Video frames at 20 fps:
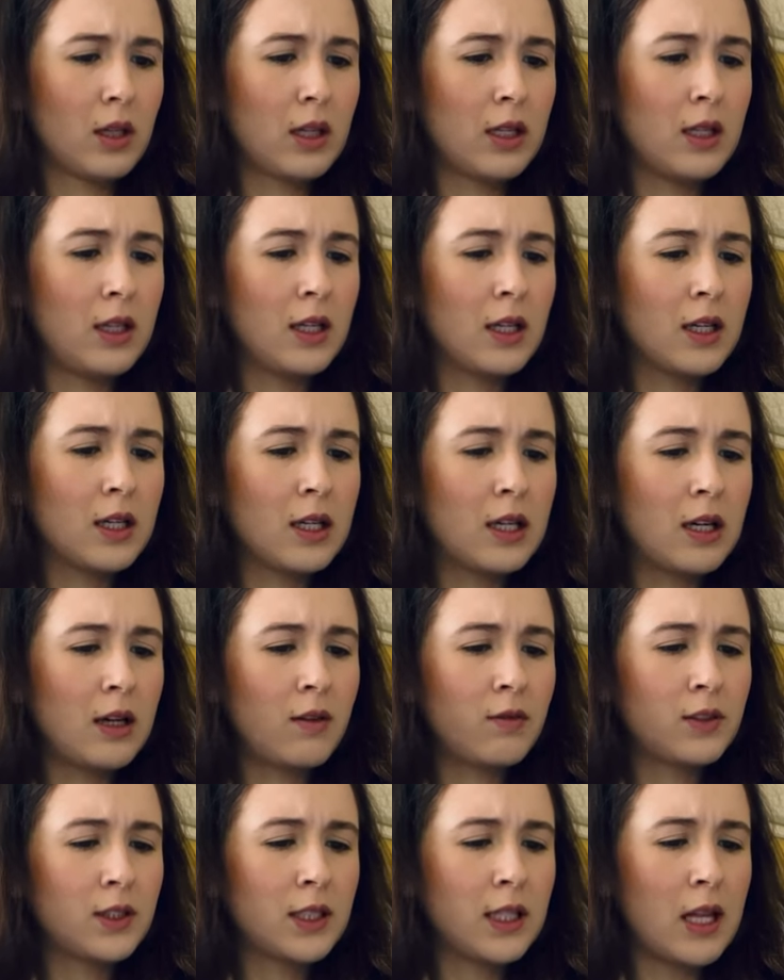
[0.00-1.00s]
The
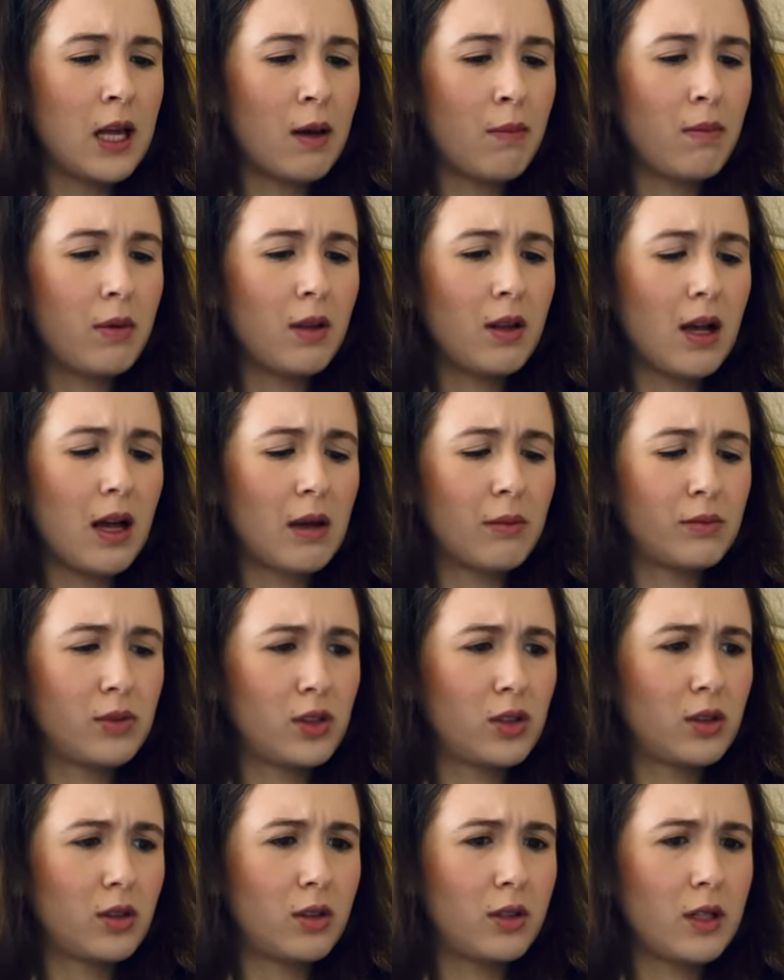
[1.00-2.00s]
gift label
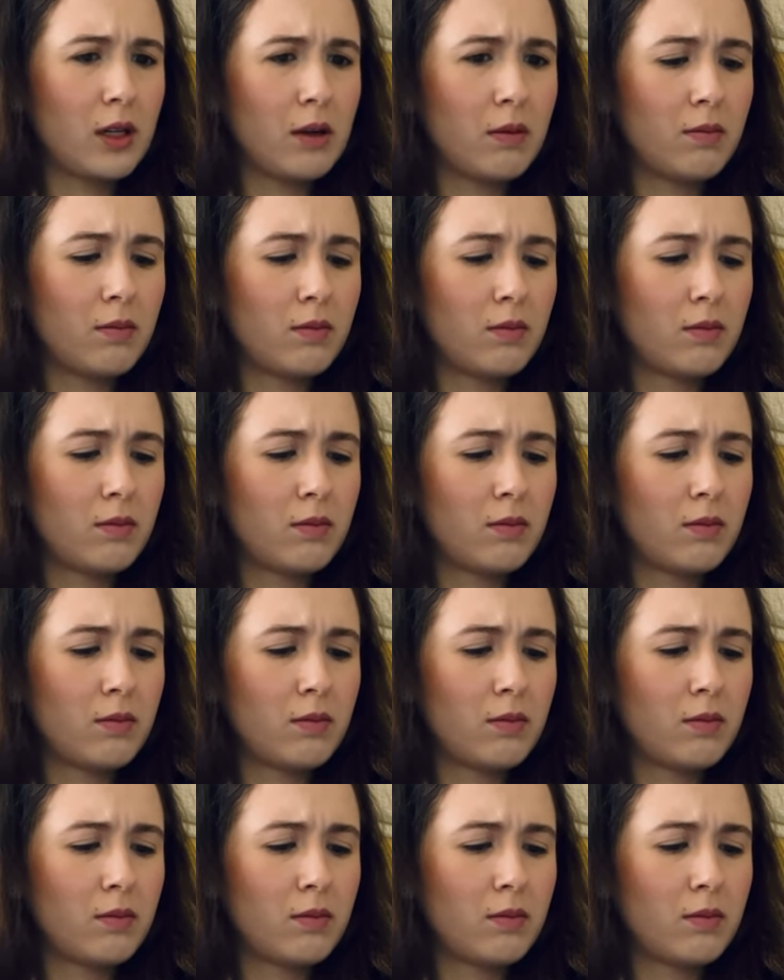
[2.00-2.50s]
Amsterdam.